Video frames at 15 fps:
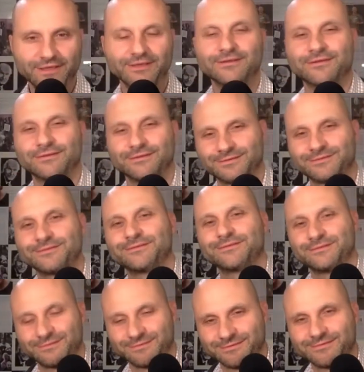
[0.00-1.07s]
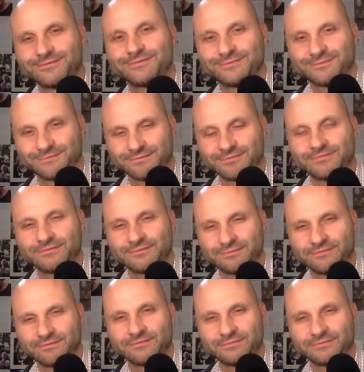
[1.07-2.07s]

extremely, an extremely damaging